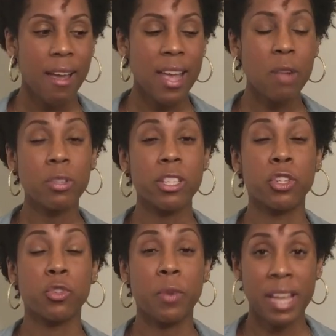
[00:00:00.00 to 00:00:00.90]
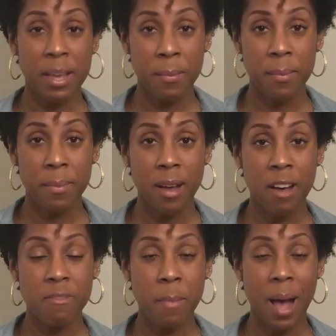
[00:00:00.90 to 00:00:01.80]
It was a dream
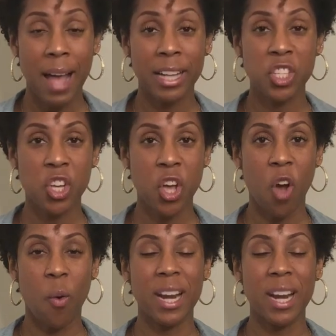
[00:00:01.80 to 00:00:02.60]
of mine to go,